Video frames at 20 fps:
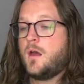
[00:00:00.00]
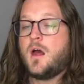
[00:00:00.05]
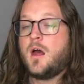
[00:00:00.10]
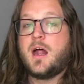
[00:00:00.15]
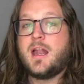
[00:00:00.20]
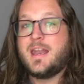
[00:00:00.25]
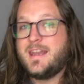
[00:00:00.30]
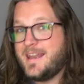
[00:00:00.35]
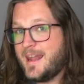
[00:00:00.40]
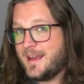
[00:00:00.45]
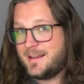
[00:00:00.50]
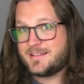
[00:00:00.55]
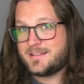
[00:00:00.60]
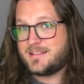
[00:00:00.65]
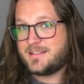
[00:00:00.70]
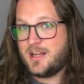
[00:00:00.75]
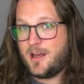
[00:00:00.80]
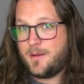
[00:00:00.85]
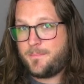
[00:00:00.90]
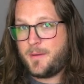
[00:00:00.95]

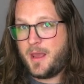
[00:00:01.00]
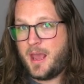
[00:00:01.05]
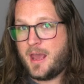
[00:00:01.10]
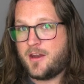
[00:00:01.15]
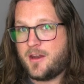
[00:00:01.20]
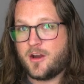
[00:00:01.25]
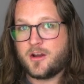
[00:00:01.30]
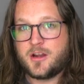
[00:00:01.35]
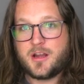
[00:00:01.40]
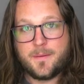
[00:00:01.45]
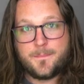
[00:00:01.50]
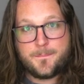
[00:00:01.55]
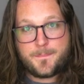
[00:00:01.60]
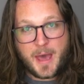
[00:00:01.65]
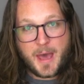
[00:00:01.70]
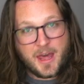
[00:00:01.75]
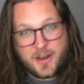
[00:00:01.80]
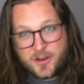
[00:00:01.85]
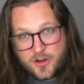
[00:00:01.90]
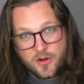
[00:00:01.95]
Next up, and our
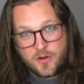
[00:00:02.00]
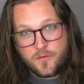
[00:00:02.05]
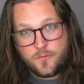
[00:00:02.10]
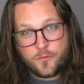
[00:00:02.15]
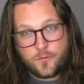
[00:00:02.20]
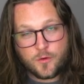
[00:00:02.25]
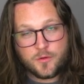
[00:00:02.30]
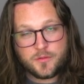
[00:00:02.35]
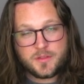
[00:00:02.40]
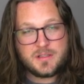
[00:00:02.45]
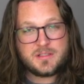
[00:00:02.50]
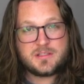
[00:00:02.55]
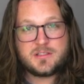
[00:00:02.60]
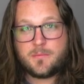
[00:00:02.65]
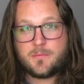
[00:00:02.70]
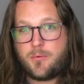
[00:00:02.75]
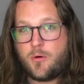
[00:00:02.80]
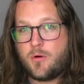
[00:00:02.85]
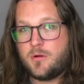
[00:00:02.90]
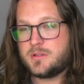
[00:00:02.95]
competitor for the
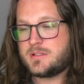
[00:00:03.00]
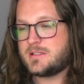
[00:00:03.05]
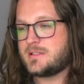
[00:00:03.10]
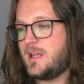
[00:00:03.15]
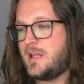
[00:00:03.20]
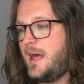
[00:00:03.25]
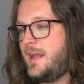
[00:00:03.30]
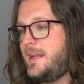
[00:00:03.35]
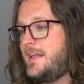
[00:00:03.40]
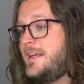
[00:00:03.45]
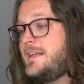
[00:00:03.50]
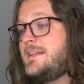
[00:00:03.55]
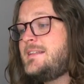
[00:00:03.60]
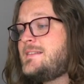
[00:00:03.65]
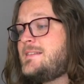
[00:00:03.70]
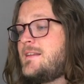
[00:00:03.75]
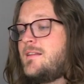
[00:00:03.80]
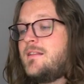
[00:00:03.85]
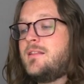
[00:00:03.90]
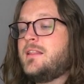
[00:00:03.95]
support slot is
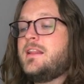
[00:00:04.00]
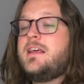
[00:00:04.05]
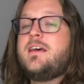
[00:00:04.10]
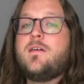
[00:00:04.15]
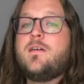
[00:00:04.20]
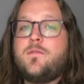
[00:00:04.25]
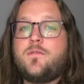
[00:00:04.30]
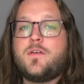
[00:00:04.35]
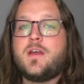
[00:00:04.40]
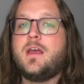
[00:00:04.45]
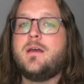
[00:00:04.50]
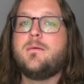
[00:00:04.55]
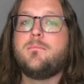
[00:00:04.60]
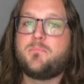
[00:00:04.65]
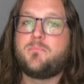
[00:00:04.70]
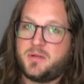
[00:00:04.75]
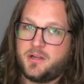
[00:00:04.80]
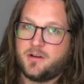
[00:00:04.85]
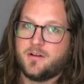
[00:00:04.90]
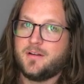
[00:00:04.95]
Liv
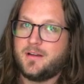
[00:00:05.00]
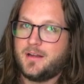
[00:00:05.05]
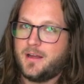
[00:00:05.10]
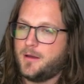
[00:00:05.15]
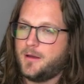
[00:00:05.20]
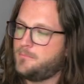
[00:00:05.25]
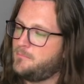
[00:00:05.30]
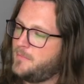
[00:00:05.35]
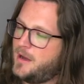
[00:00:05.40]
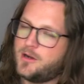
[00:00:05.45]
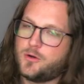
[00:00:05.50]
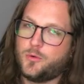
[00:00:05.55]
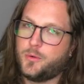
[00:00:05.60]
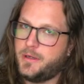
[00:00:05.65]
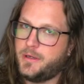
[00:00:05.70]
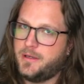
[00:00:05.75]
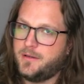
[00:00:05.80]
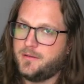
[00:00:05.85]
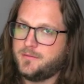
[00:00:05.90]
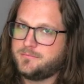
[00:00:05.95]
Imperia, my
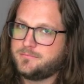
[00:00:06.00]
queen.